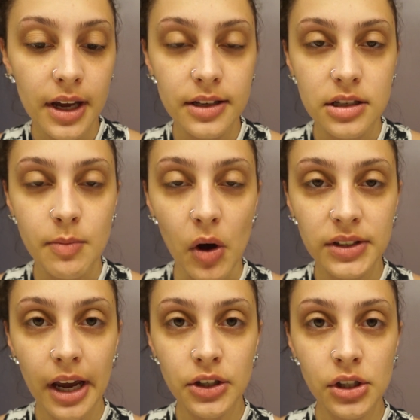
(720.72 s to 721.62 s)
in small
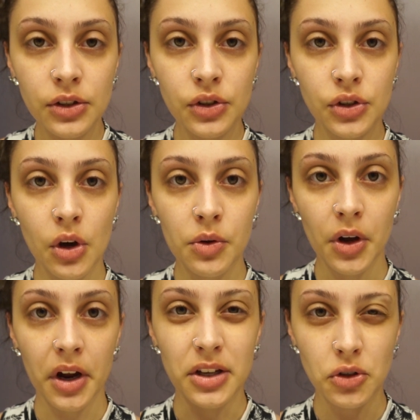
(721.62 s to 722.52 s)
sections so there
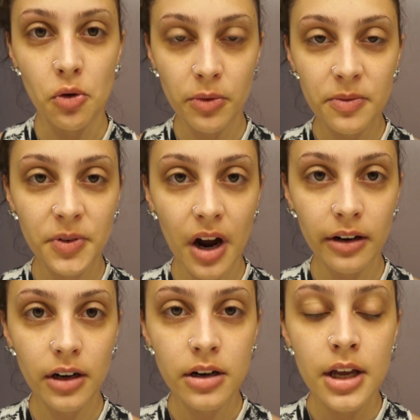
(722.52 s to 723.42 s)
is no room for
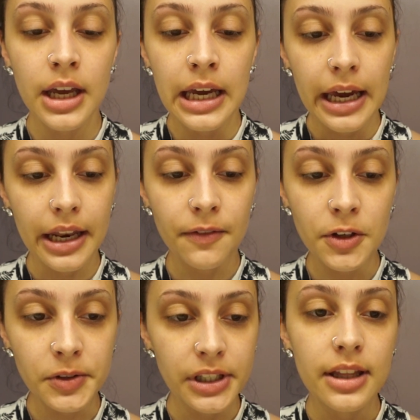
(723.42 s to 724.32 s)
error. And if you
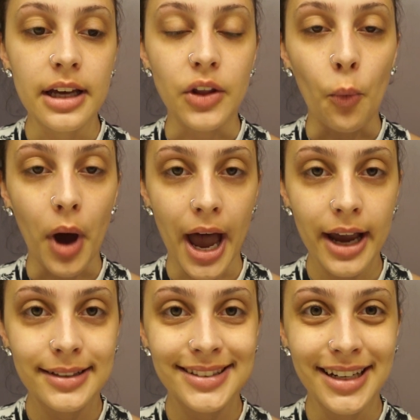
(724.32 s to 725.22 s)
see that the
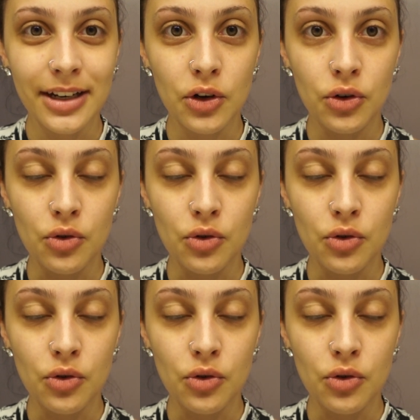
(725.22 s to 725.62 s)
wax did